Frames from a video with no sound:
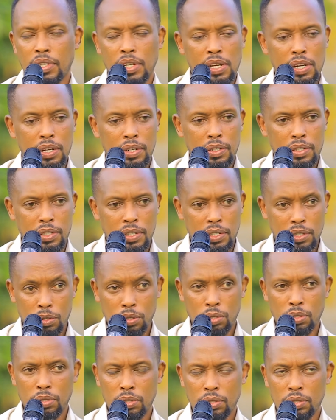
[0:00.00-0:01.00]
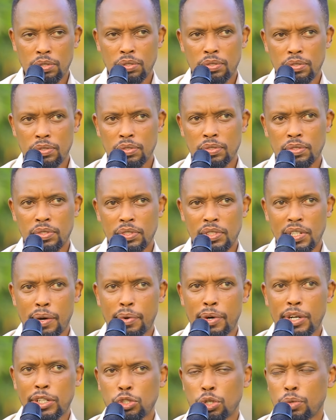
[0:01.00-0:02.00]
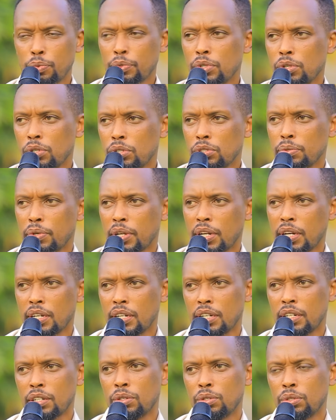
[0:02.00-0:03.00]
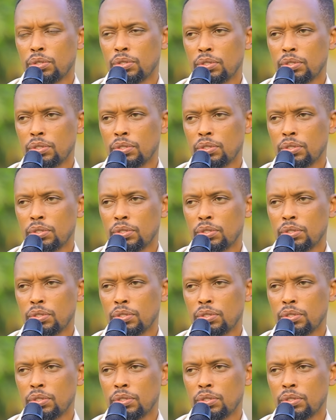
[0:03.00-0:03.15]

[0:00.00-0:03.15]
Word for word: na yego Na ba Tom Close barari ari